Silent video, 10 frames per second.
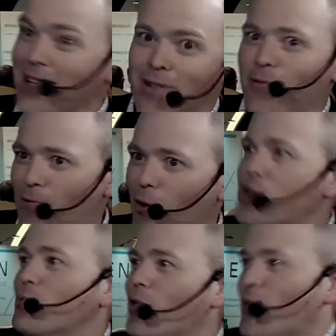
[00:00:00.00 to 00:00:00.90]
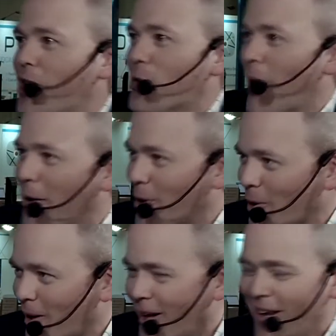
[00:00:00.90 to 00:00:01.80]
a virtual video
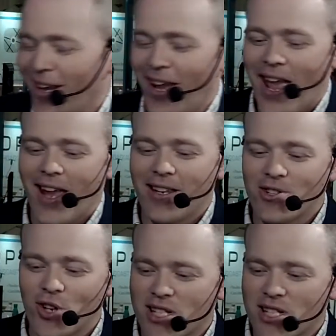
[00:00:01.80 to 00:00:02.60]
router, and just